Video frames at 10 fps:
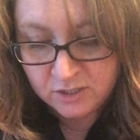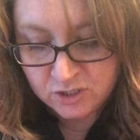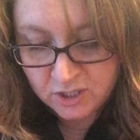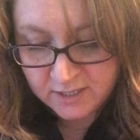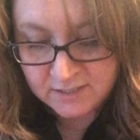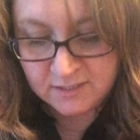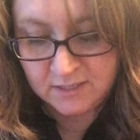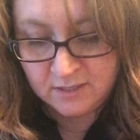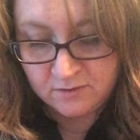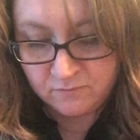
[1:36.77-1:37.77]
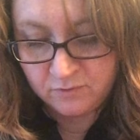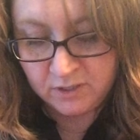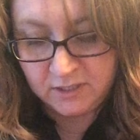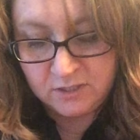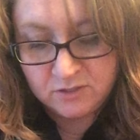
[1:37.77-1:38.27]
just
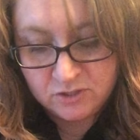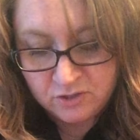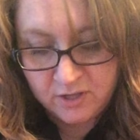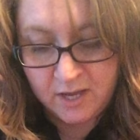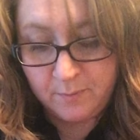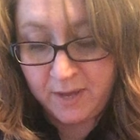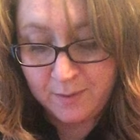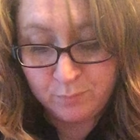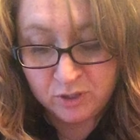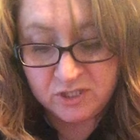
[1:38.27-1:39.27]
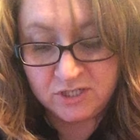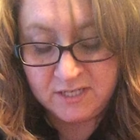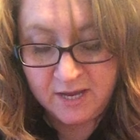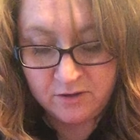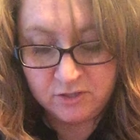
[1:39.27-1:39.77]
really use your thumb and push it
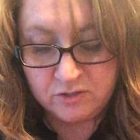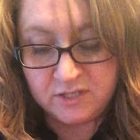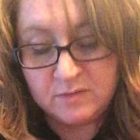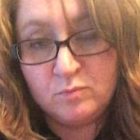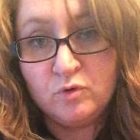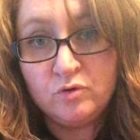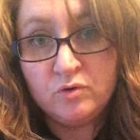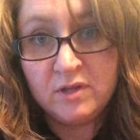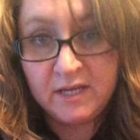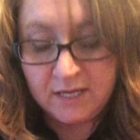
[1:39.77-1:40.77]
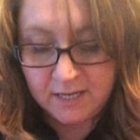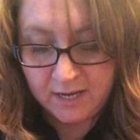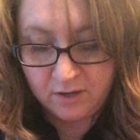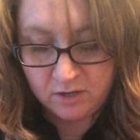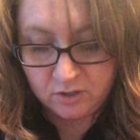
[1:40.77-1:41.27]
down. You're smoothing it
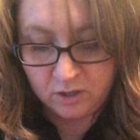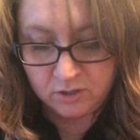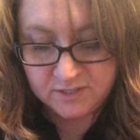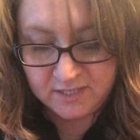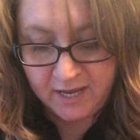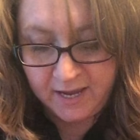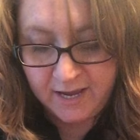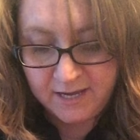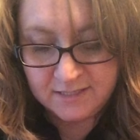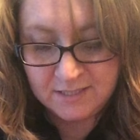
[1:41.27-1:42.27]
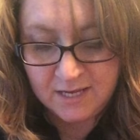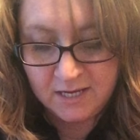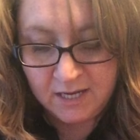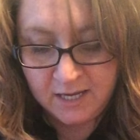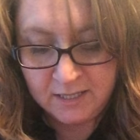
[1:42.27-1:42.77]
out on all sides,
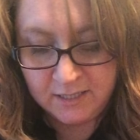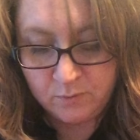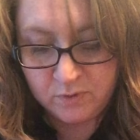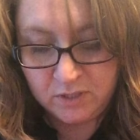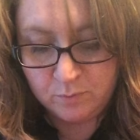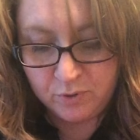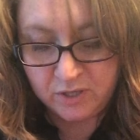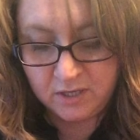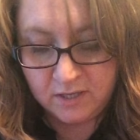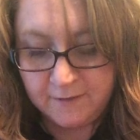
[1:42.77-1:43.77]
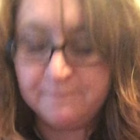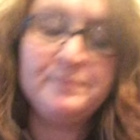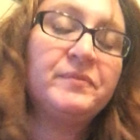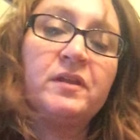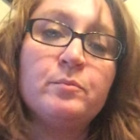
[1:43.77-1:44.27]
kind of like when you put a
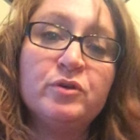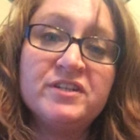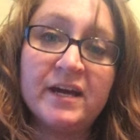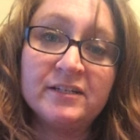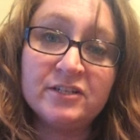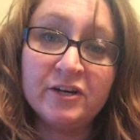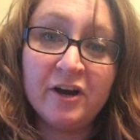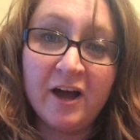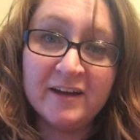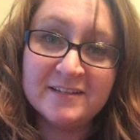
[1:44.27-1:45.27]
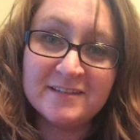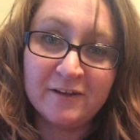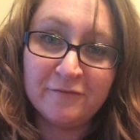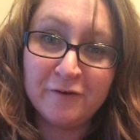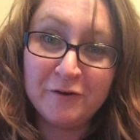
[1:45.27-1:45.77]
protector on a
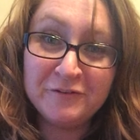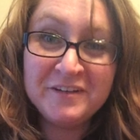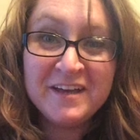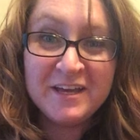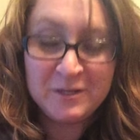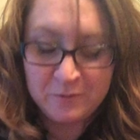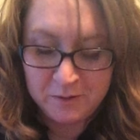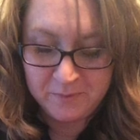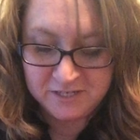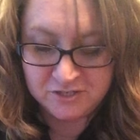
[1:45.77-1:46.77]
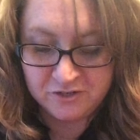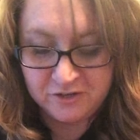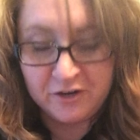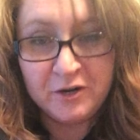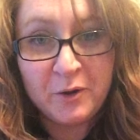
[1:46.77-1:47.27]
cell phone. You want to make sure
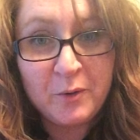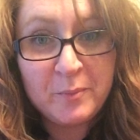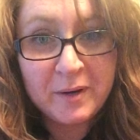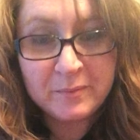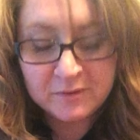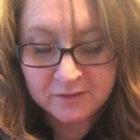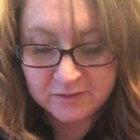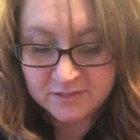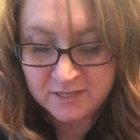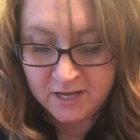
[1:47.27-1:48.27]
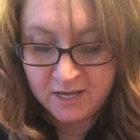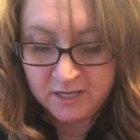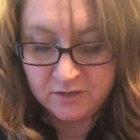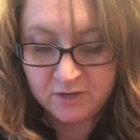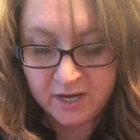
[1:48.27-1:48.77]
there are no bubbles.
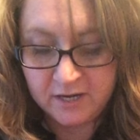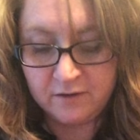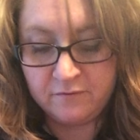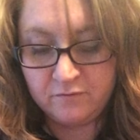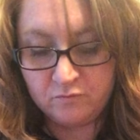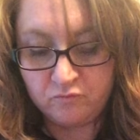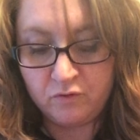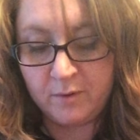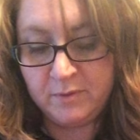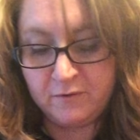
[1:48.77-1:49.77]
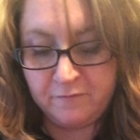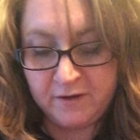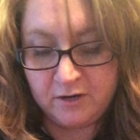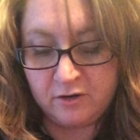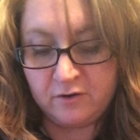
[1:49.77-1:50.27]
You kind of rub your
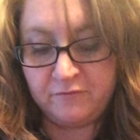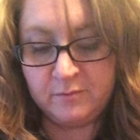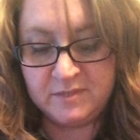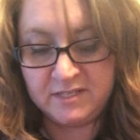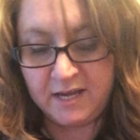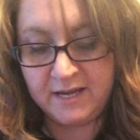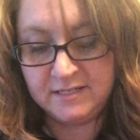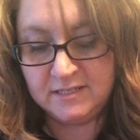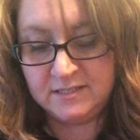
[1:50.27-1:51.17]
finger from side to